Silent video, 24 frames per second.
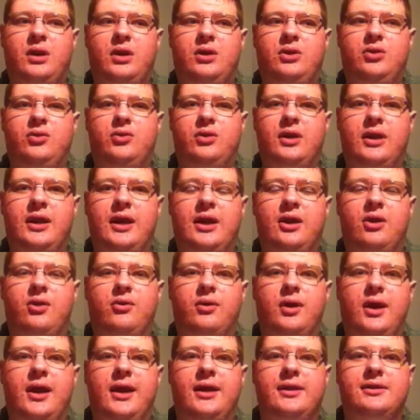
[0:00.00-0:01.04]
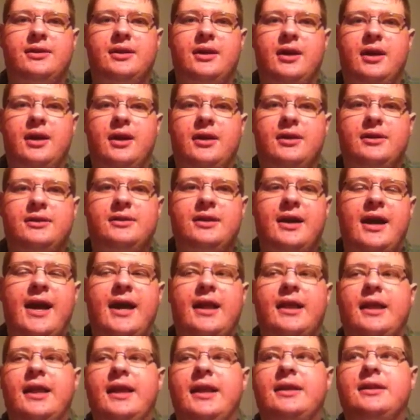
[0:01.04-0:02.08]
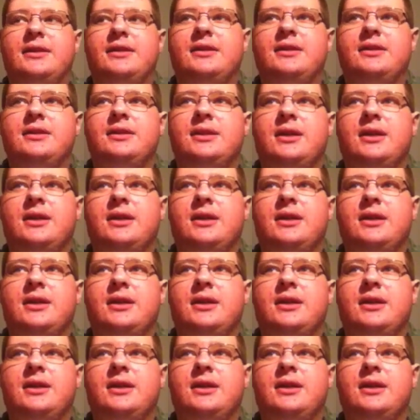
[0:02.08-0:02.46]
You can get great dialect